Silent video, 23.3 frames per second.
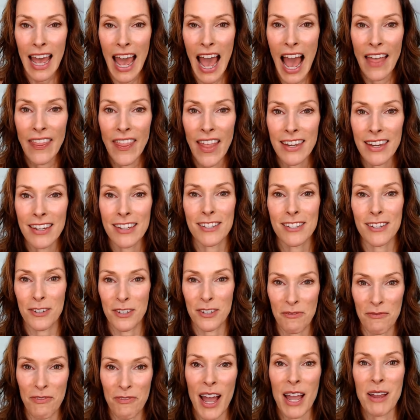and then to start
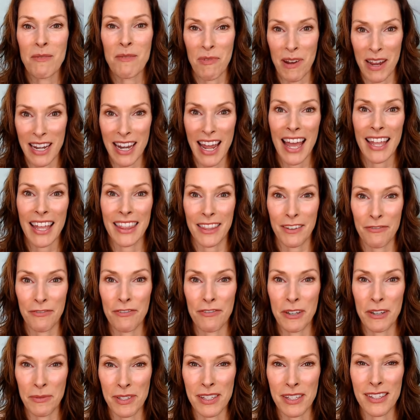to vibrate at the
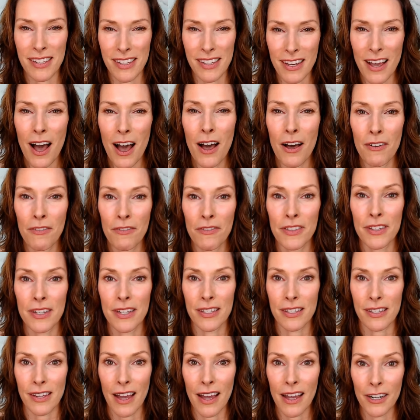frequency of the
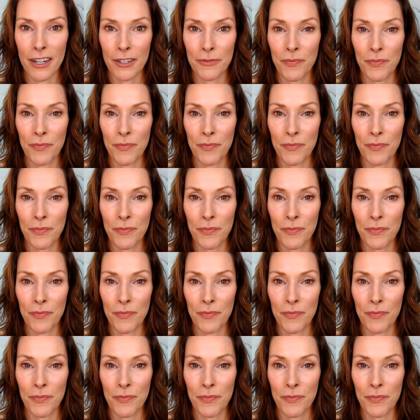desire.